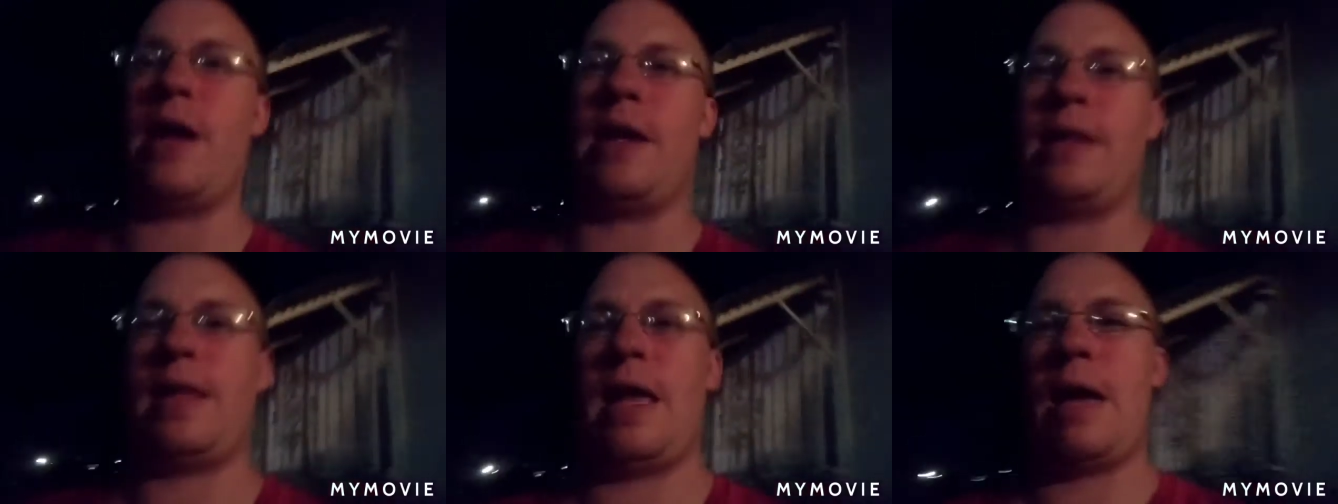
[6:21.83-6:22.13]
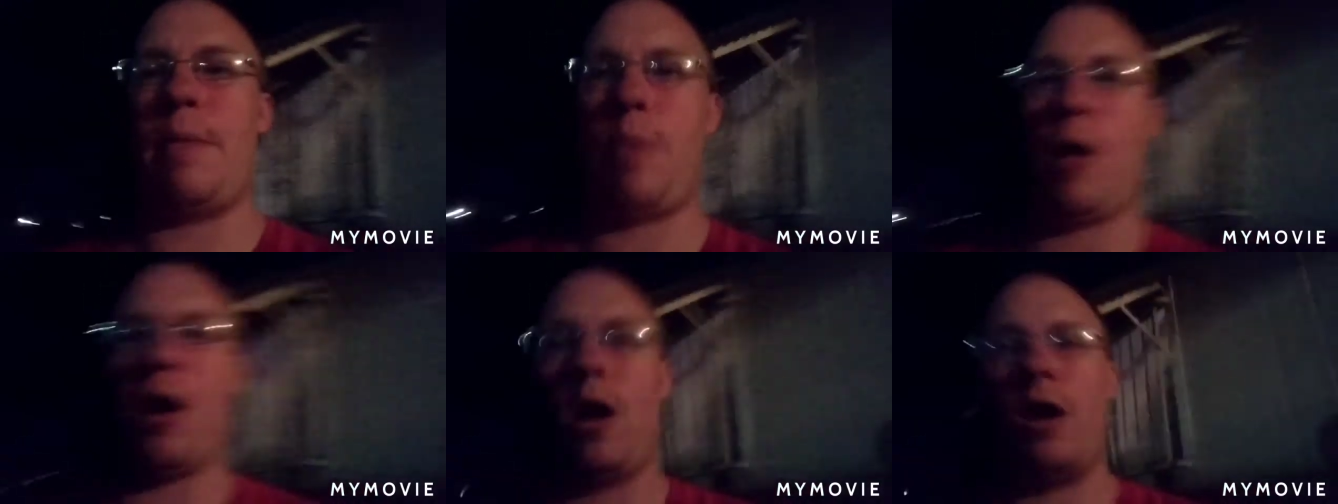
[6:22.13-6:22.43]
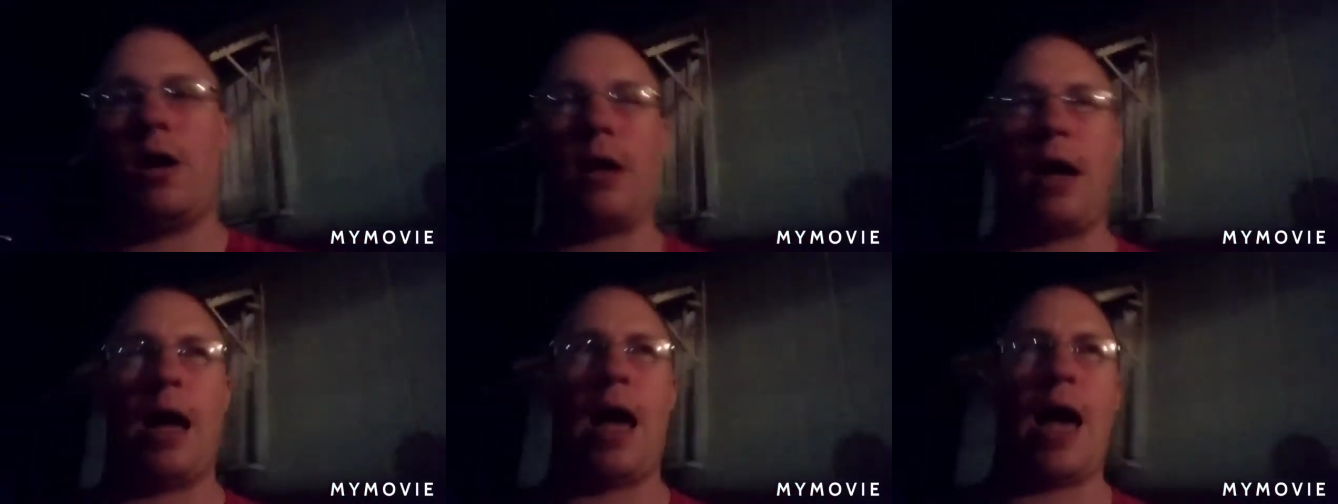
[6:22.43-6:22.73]
In that
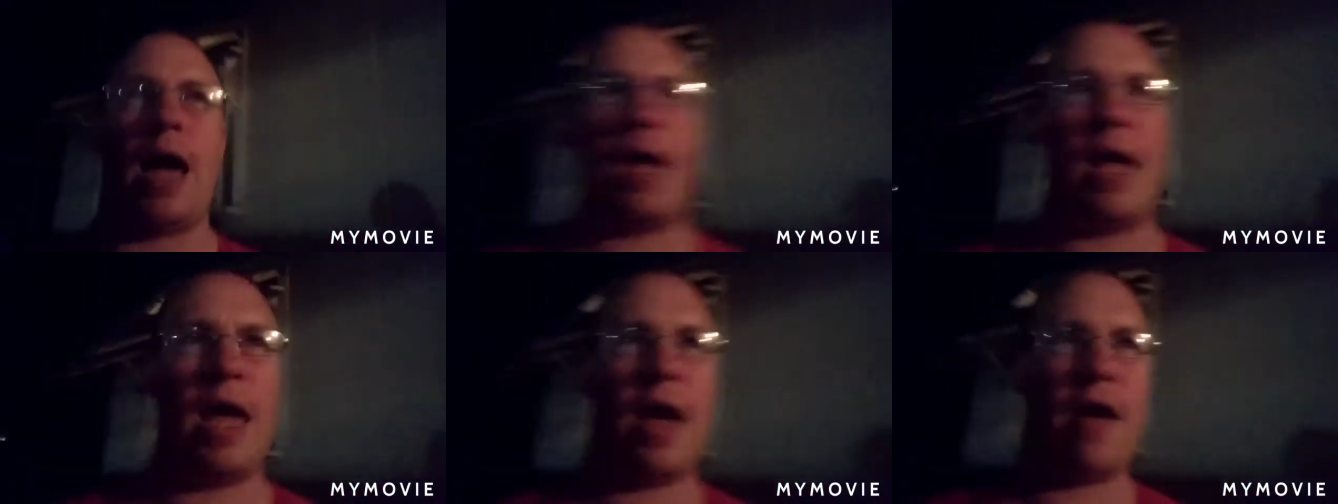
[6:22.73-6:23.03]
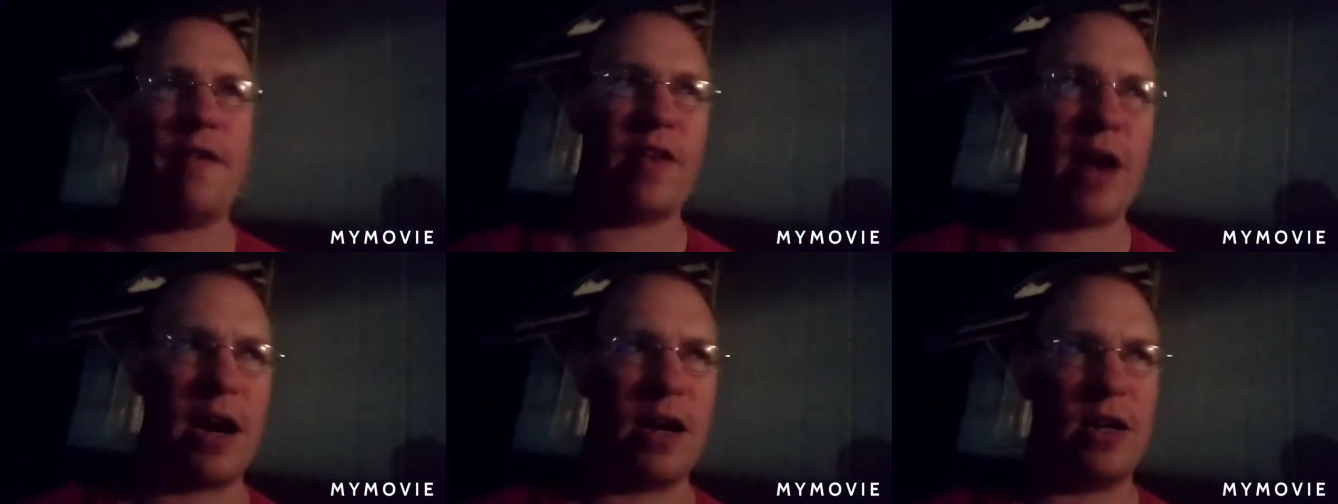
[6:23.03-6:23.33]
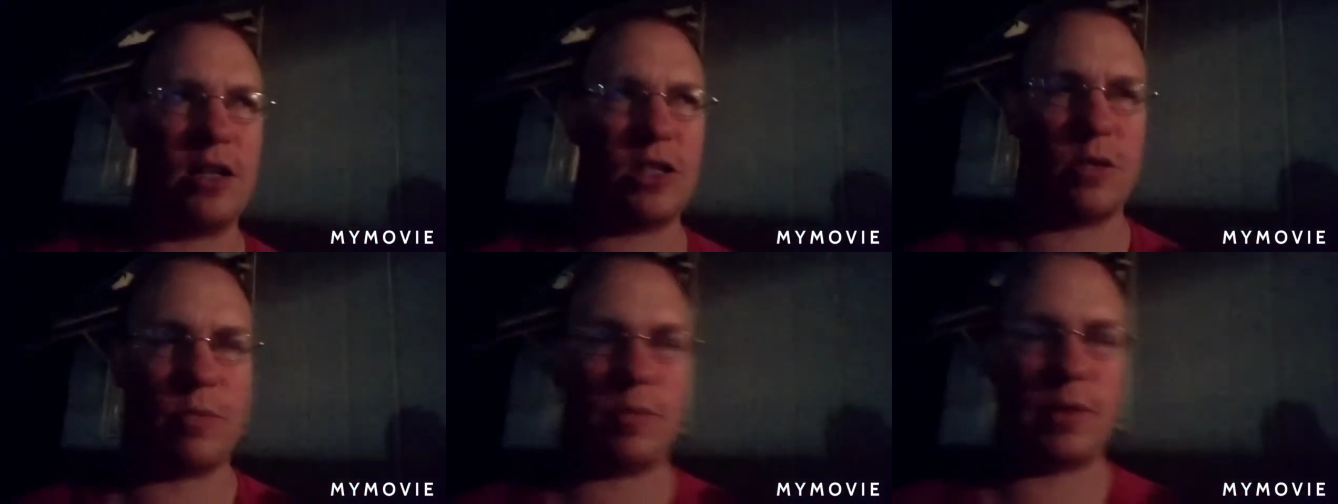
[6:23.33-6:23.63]
park I have
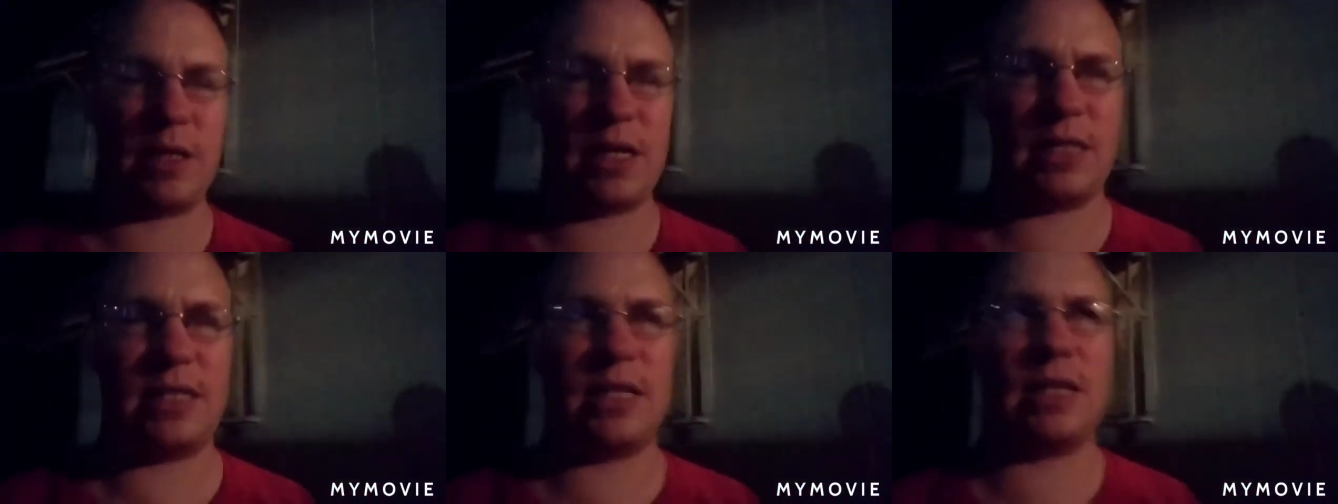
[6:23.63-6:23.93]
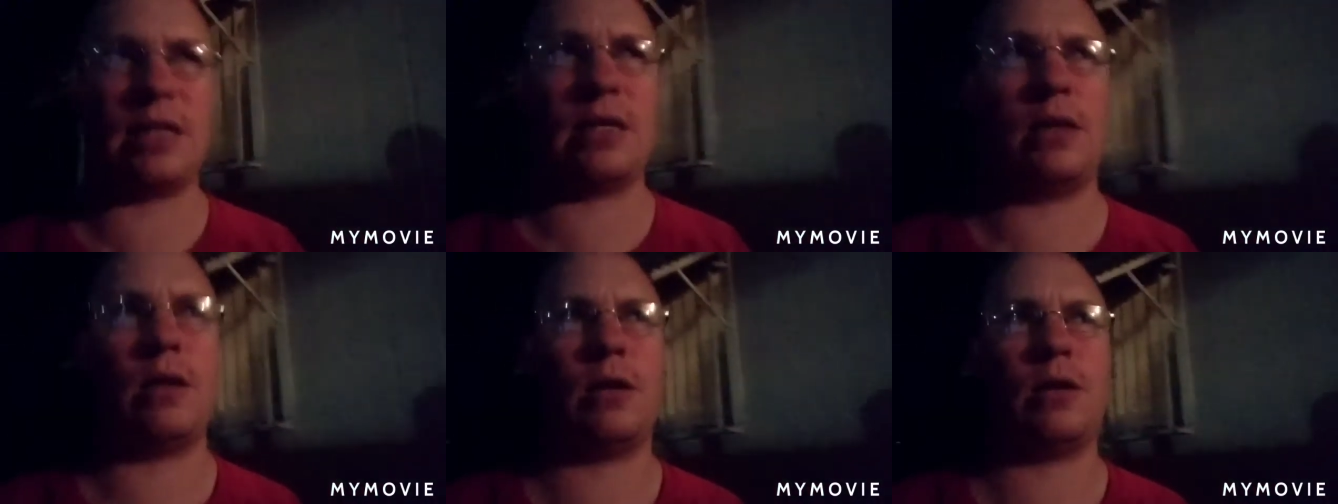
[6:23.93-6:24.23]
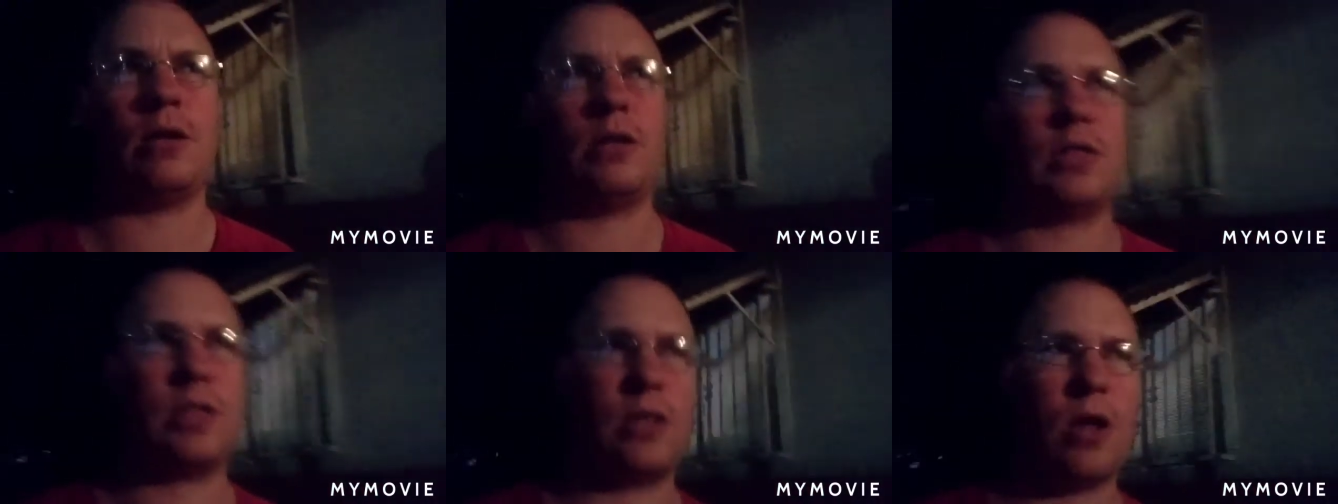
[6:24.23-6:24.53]
gotten some decent
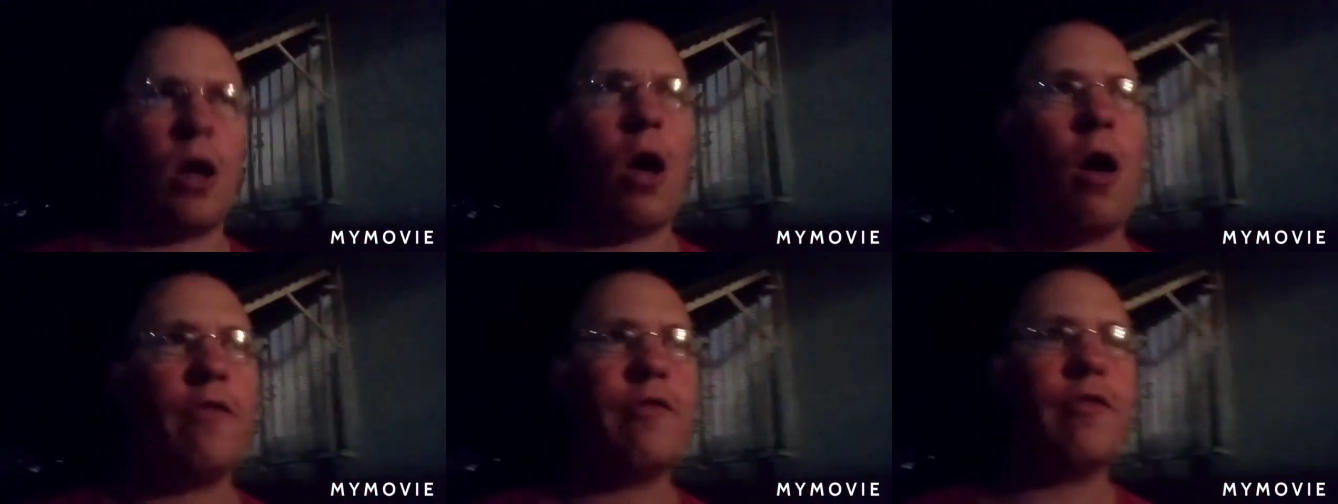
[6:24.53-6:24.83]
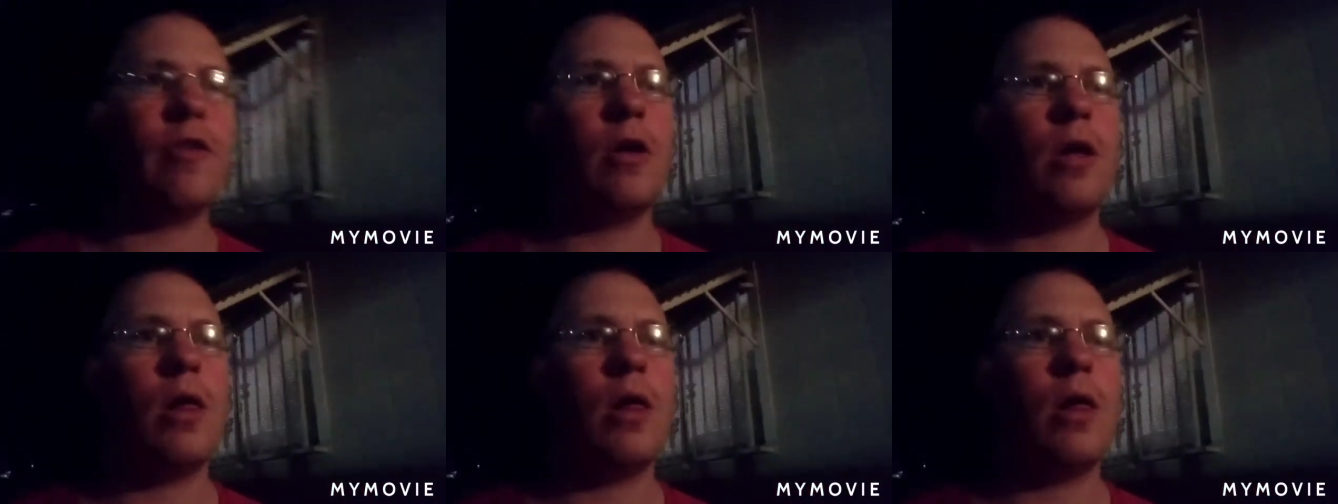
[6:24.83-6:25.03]
stuff,